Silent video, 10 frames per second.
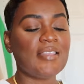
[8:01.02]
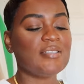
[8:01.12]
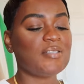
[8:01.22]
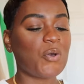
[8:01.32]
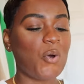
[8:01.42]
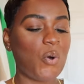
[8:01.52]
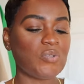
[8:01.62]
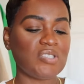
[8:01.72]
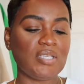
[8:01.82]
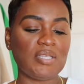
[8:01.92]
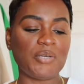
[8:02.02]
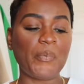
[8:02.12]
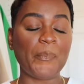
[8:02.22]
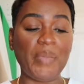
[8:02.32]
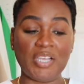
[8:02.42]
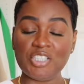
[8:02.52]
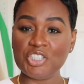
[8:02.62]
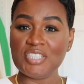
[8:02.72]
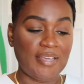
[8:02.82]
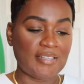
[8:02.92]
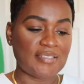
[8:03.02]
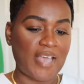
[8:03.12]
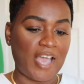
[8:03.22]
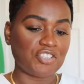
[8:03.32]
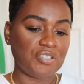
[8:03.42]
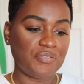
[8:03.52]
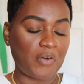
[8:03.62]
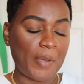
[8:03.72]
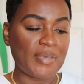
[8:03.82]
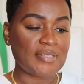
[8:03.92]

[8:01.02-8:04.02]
this cozy little bench, it's actually from